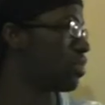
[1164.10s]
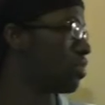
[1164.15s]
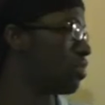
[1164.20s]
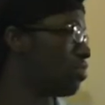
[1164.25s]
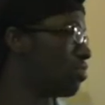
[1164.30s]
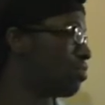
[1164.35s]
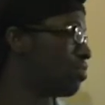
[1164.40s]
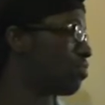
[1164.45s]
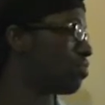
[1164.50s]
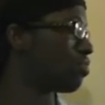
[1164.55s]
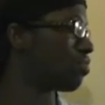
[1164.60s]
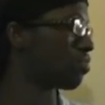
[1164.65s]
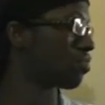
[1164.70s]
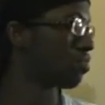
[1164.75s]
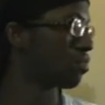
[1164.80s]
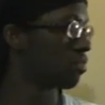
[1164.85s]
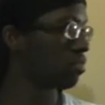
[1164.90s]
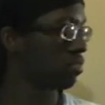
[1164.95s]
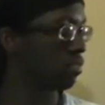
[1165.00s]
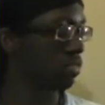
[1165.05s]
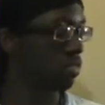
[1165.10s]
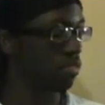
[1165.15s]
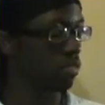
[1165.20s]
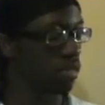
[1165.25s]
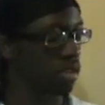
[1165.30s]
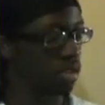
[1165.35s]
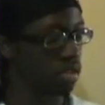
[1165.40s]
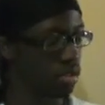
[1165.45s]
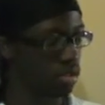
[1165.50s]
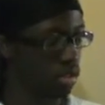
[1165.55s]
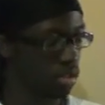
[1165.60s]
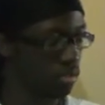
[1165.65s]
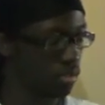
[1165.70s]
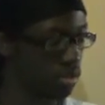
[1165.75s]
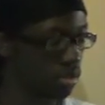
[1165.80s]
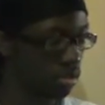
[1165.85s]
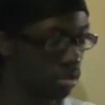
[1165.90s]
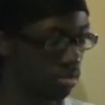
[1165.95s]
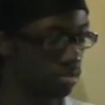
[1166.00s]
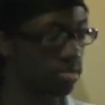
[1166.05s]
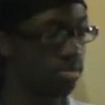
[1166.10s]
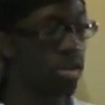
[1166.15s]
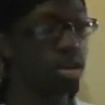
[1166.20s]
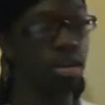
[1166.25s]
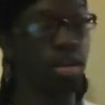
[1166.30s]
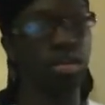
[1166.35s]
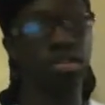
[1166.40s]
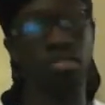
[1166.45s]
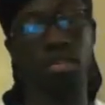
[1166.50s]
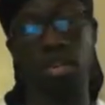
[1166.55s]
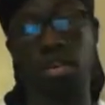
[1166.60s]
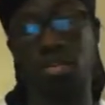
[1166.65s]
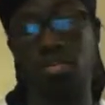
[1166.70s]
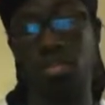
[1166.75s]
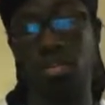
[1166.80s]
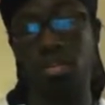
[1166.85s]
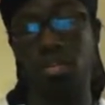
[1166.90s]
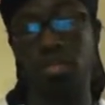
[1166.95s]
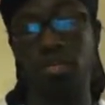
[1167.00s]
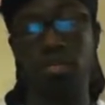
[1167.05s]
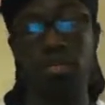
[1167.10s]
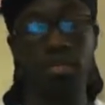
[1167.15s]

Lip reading: on, give me some candy right quick.